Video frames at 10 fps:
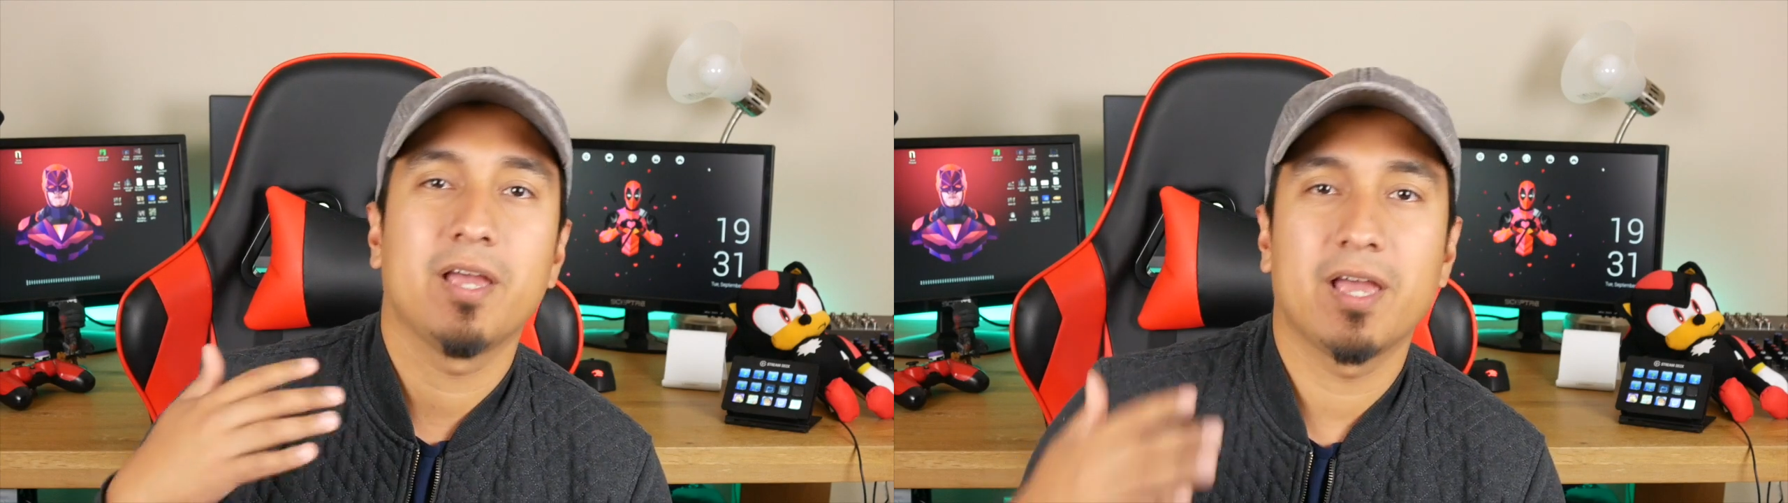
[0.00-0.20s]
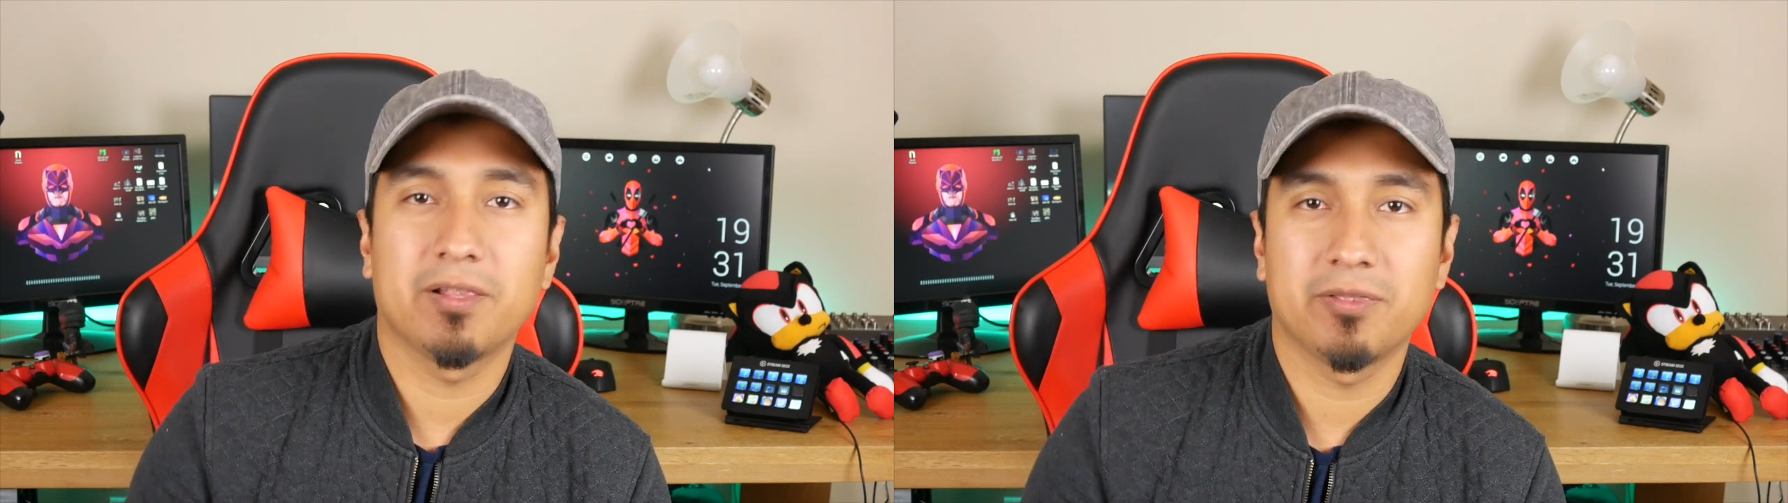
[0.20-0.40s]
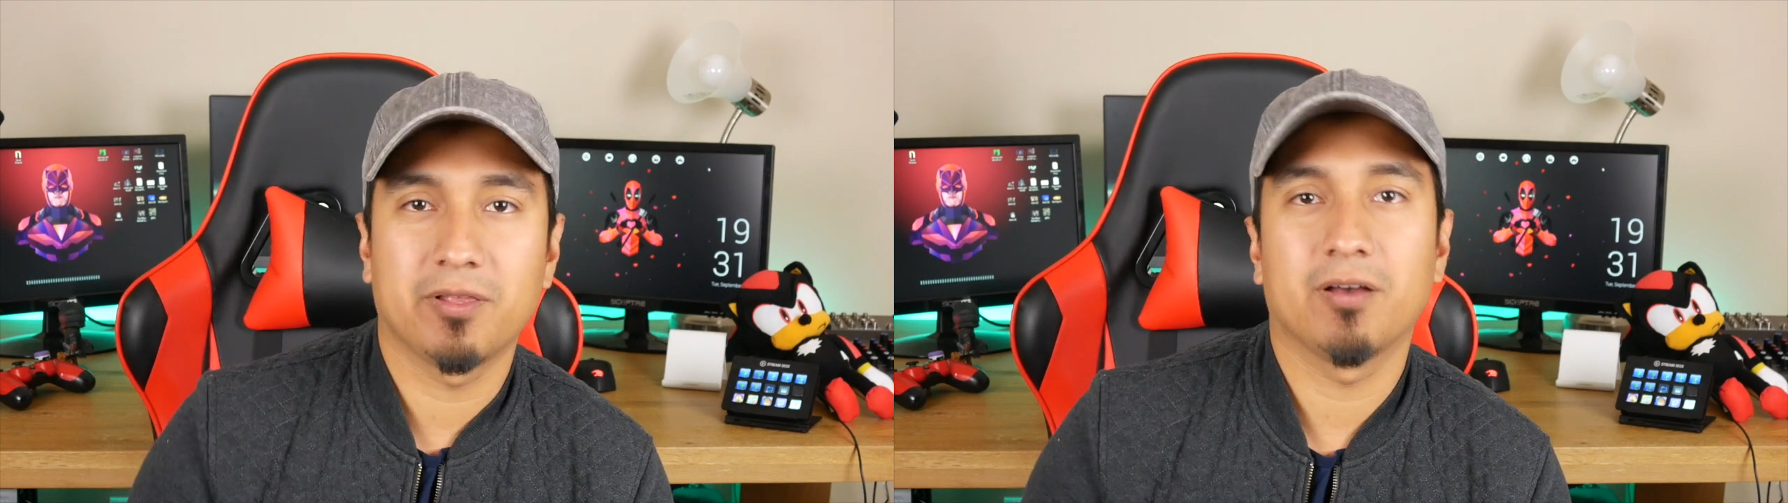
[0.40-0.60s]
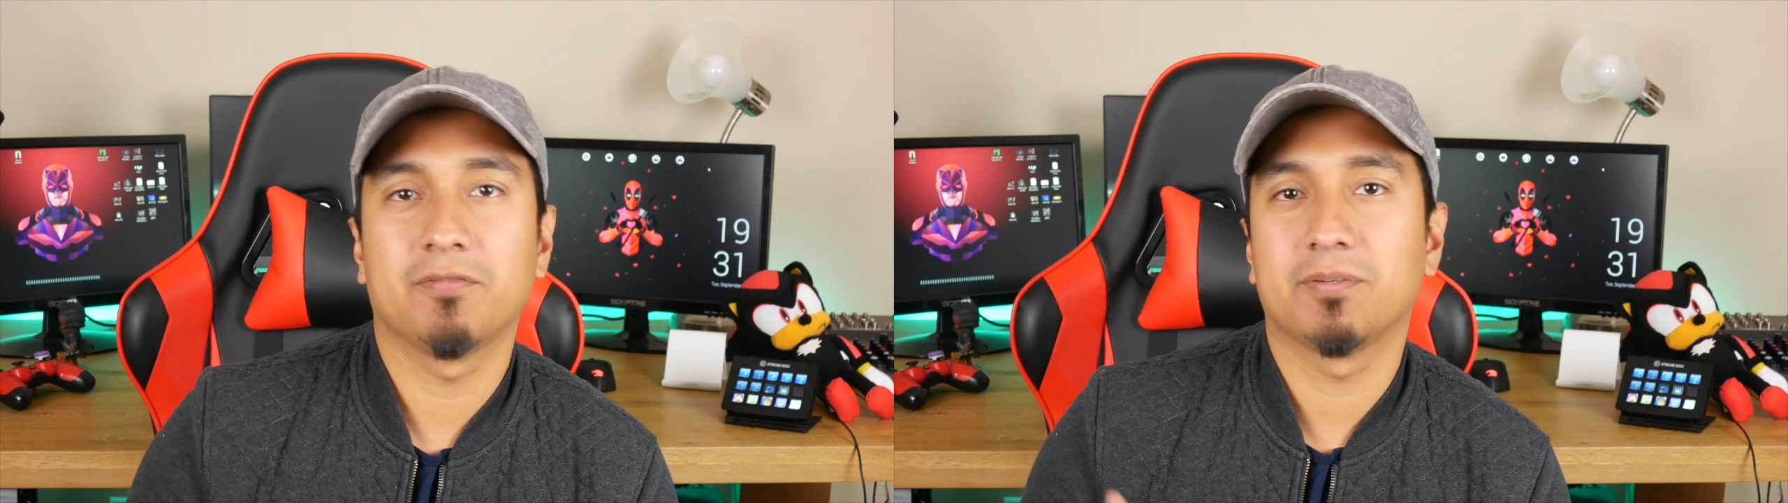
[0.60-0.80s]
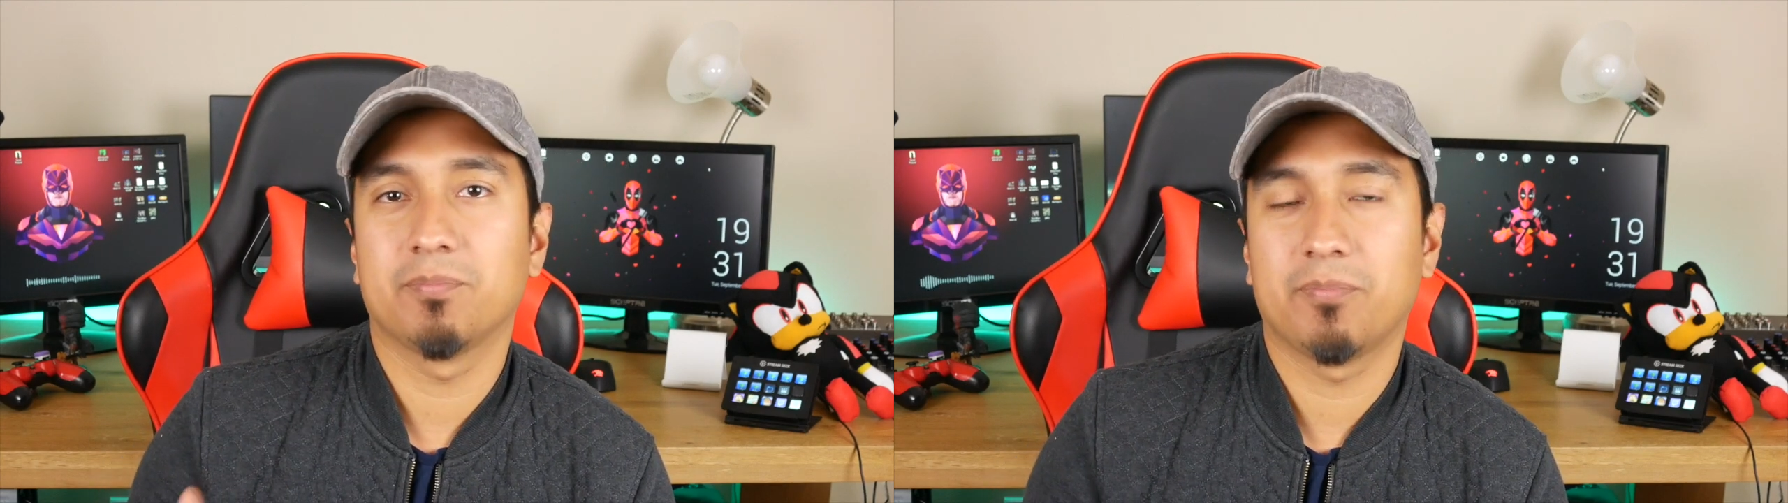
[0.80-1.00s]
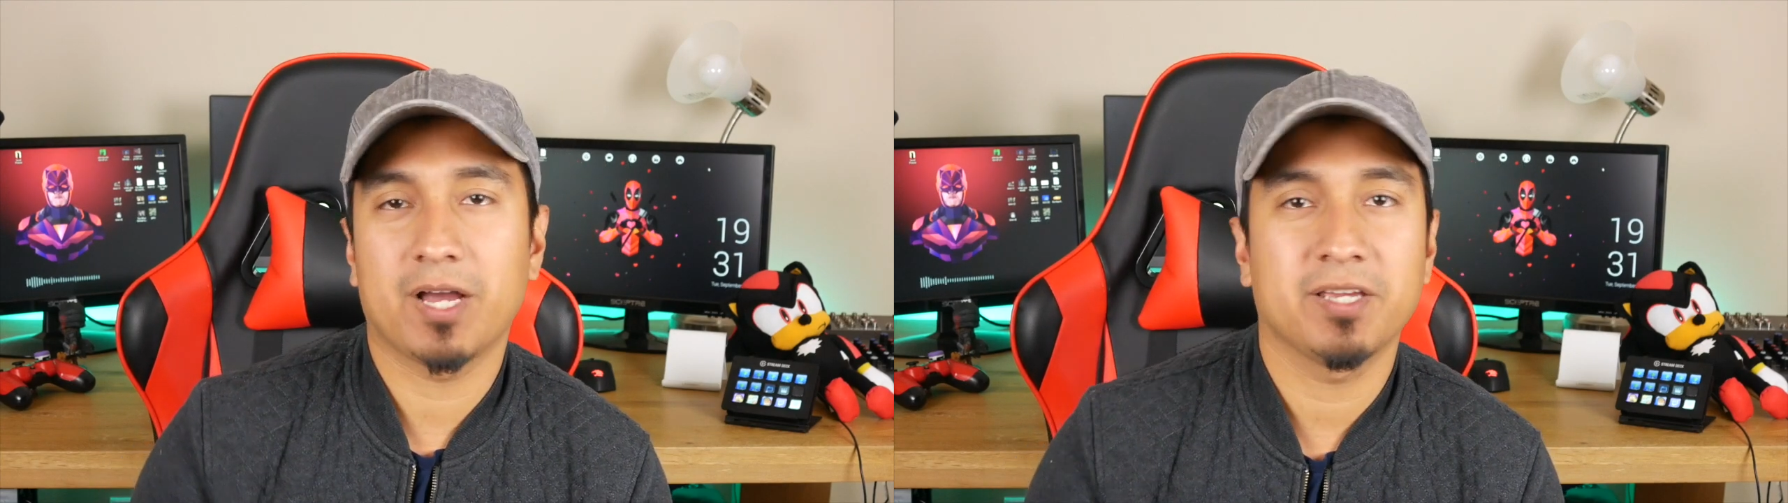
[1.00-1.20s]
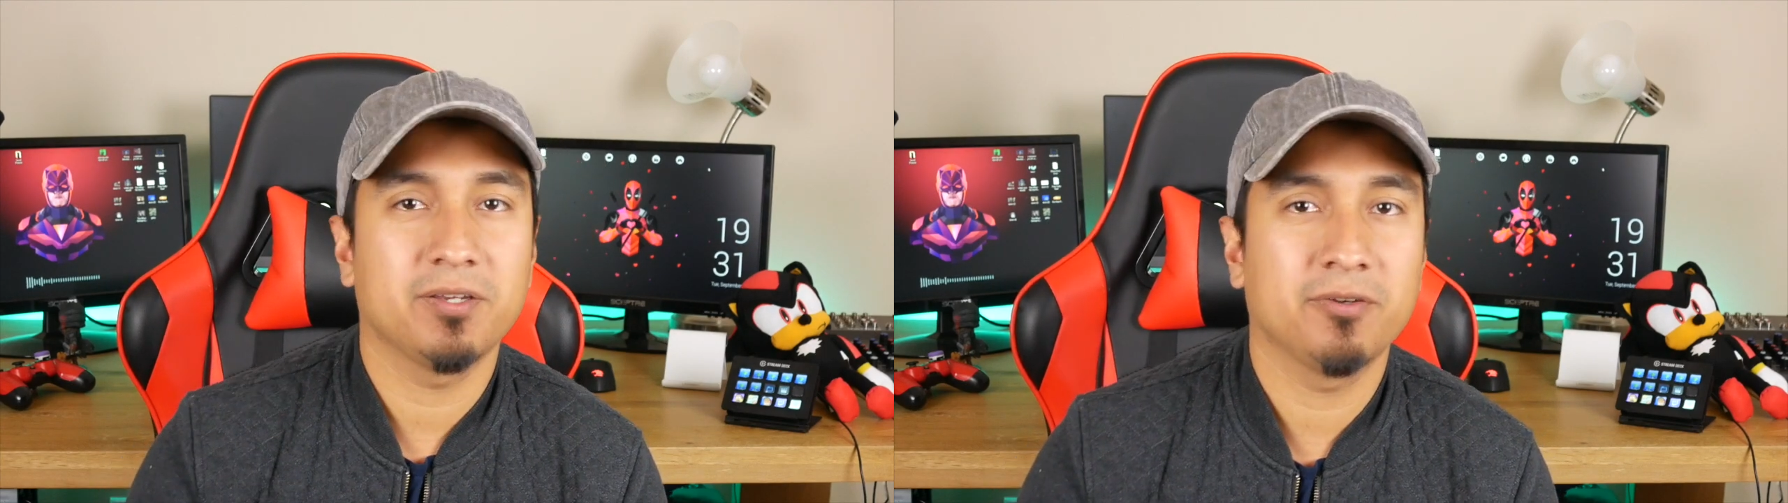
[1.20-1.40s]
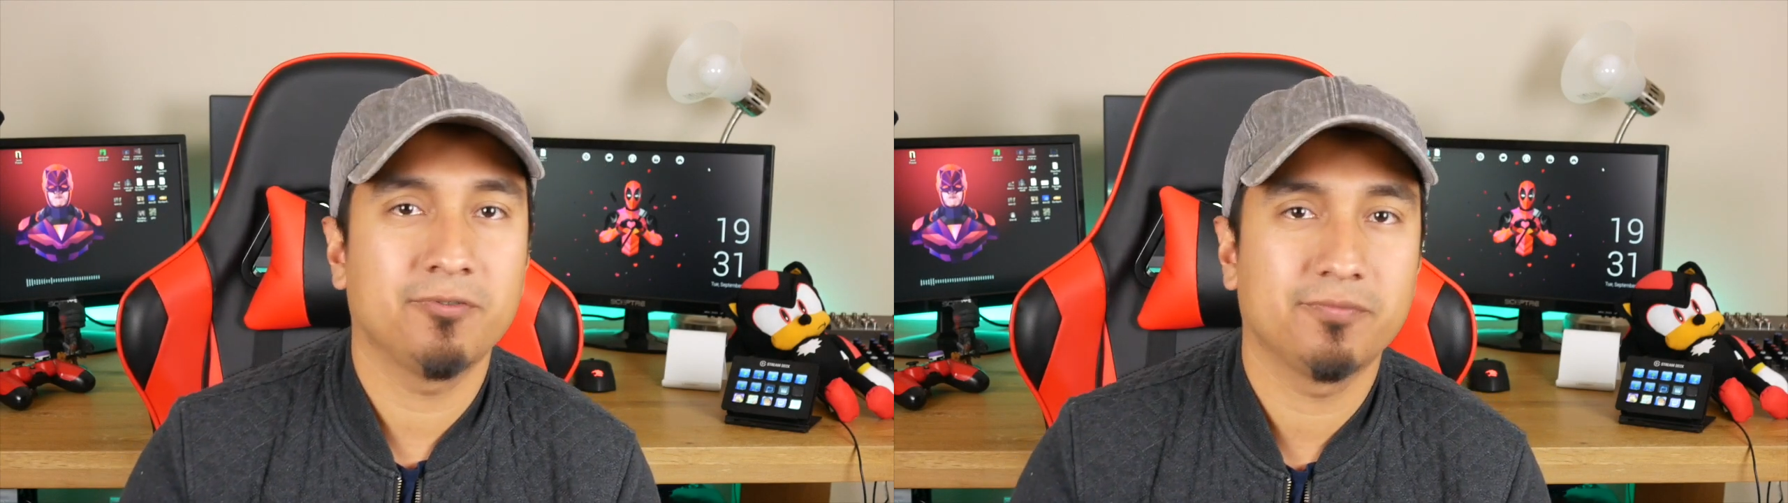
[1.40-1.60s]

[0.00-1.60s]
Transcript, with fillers: and loved by you.